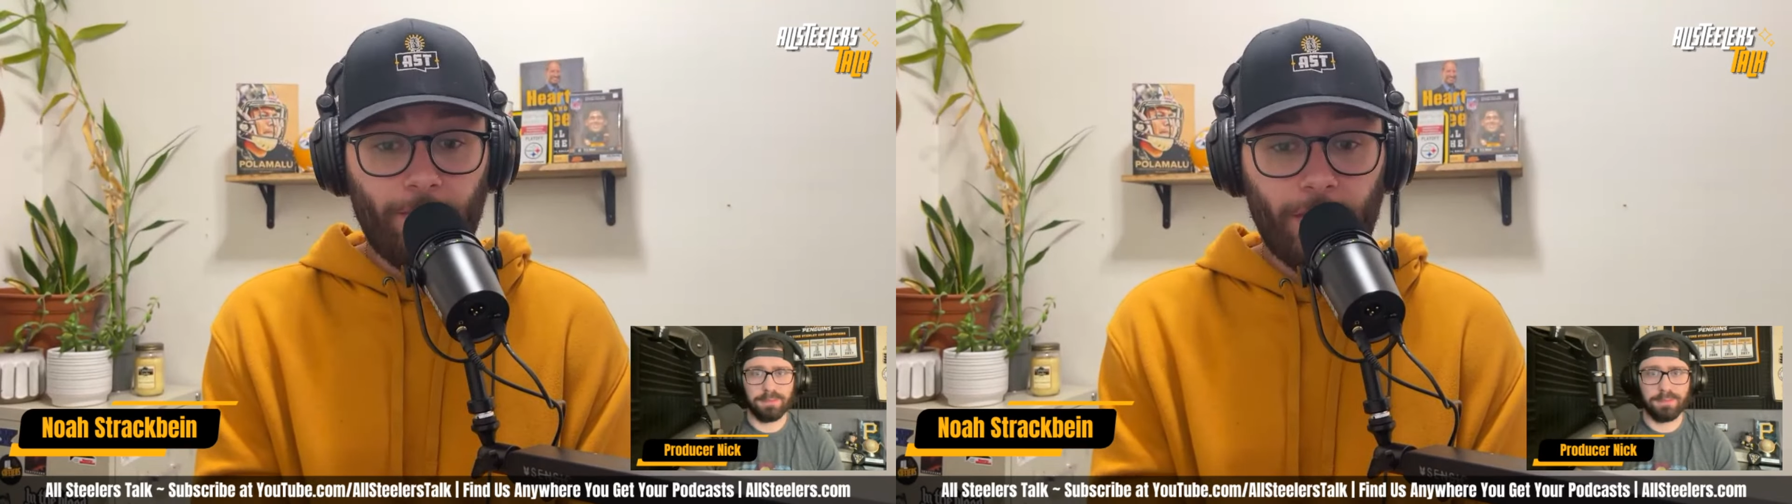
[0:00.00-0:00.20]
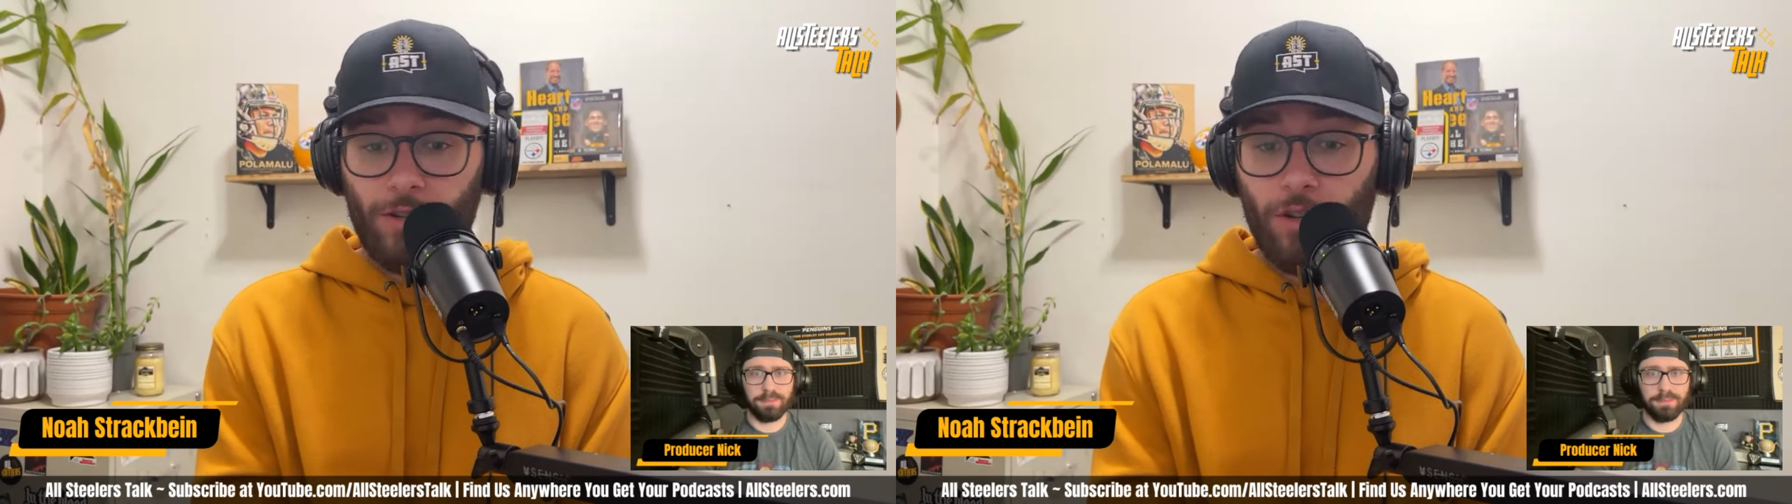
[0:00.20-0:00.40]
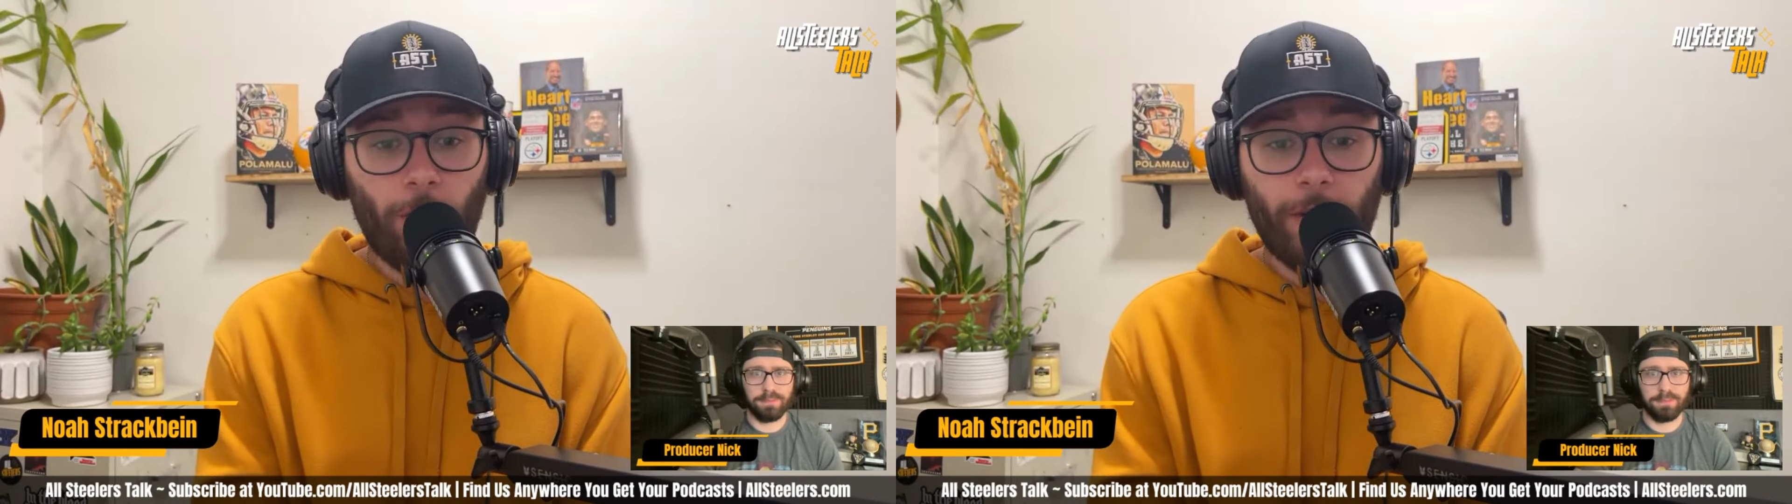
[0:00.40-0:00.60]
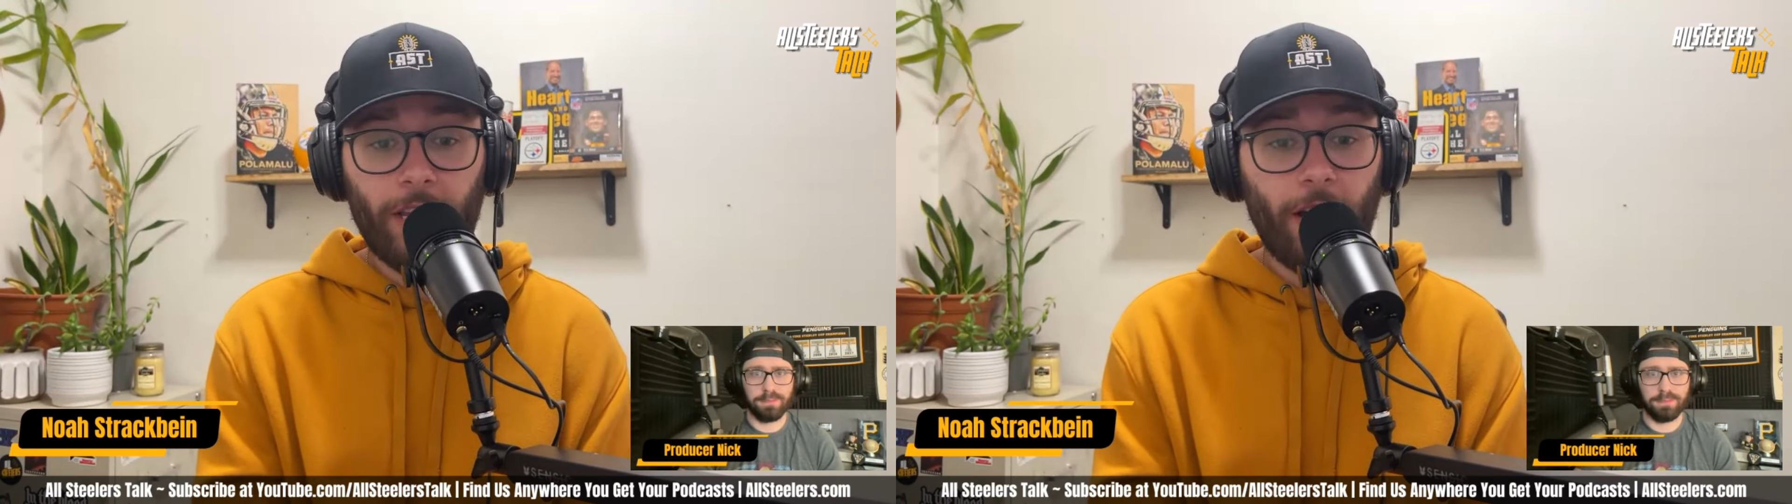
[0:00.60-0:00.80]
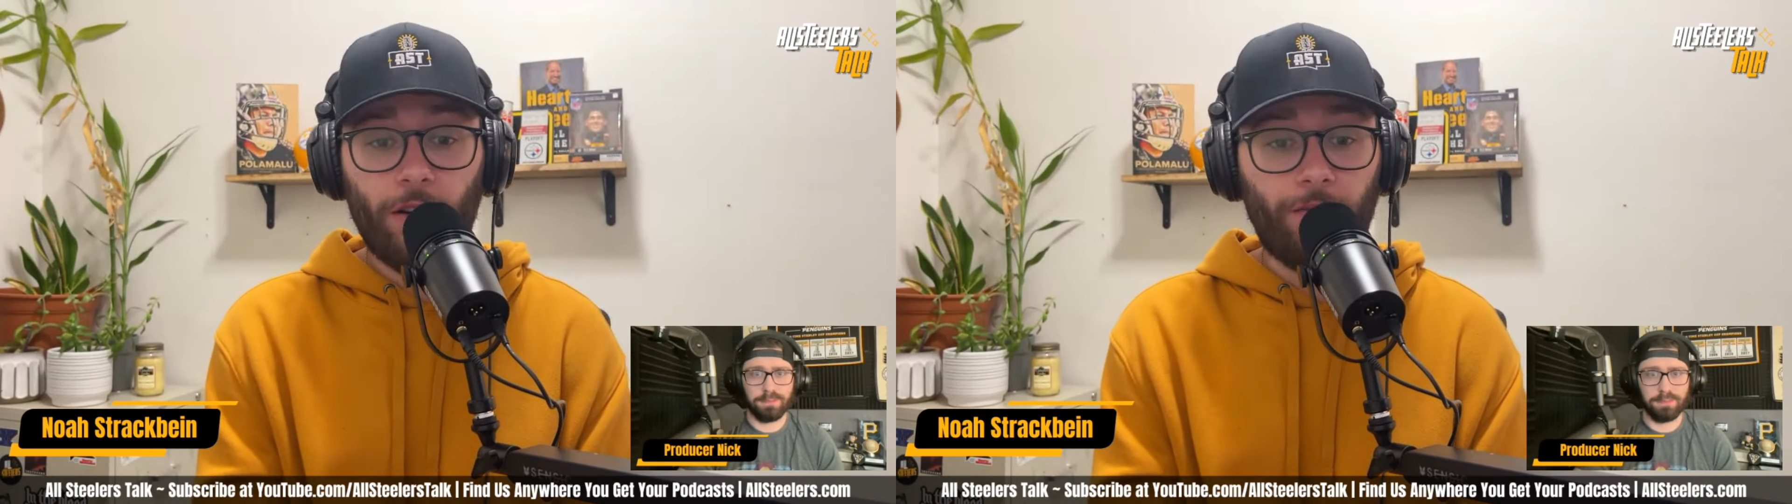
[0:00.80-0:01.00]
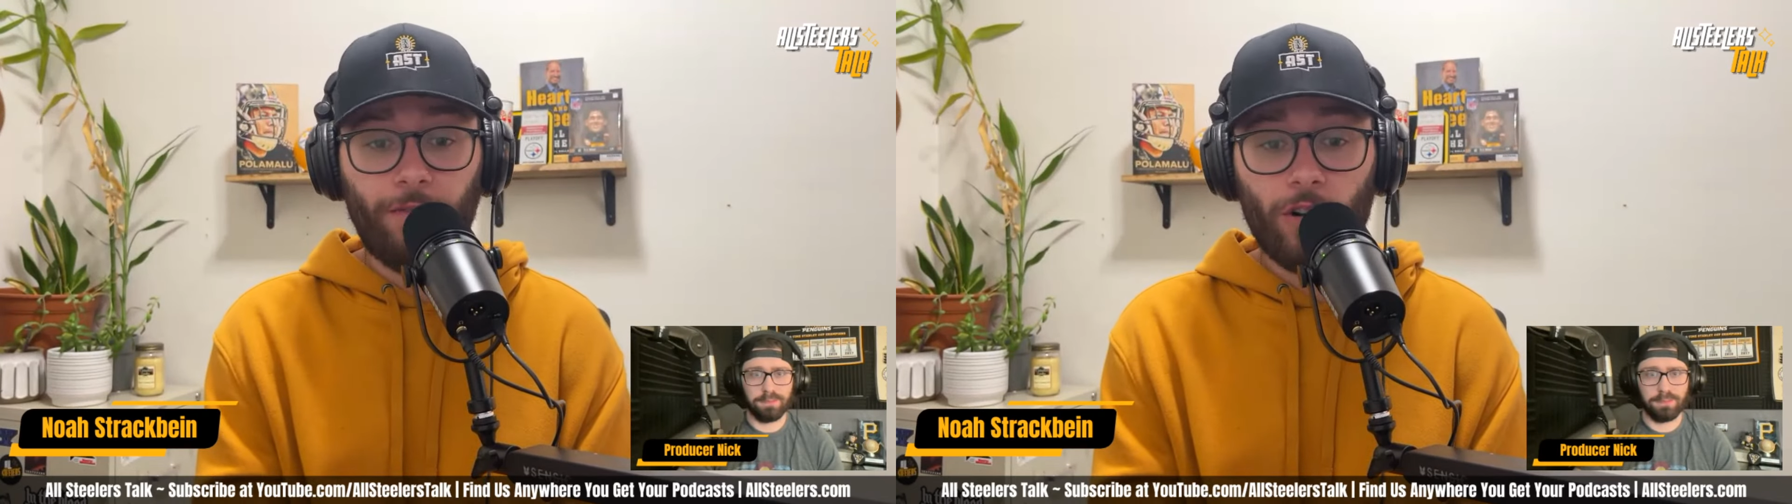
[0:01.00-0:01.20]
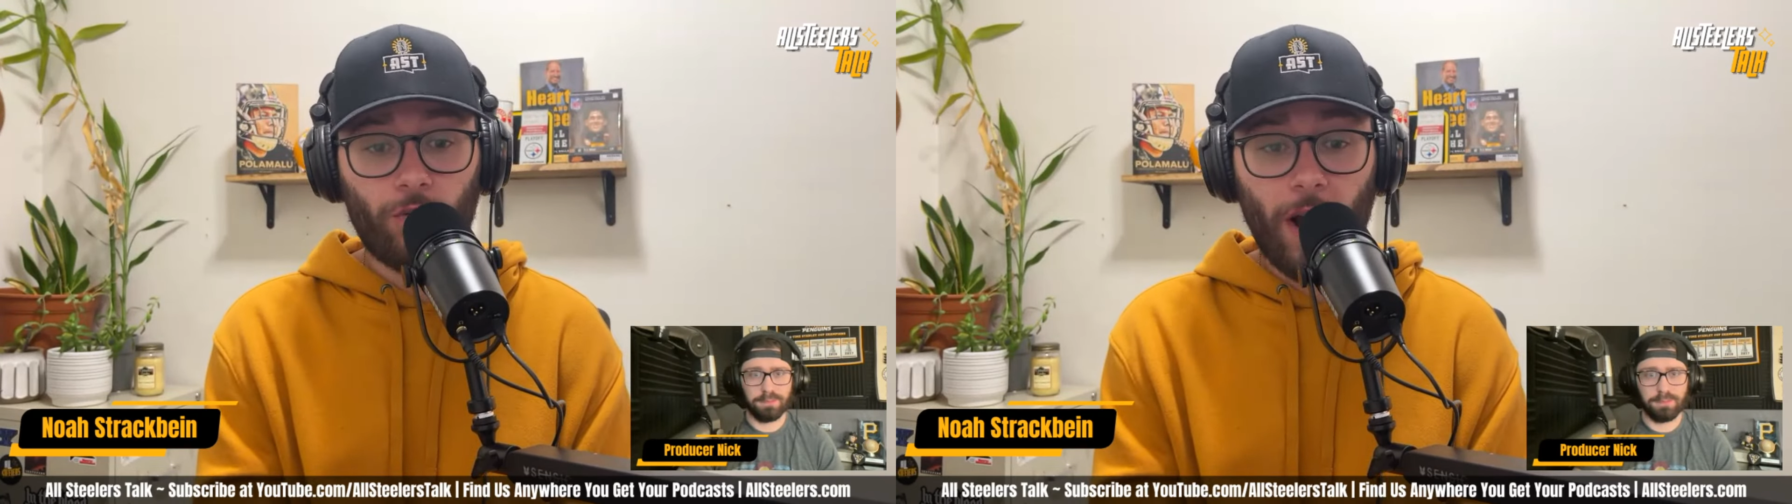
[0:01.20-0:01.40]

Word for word: There's nobody there in the first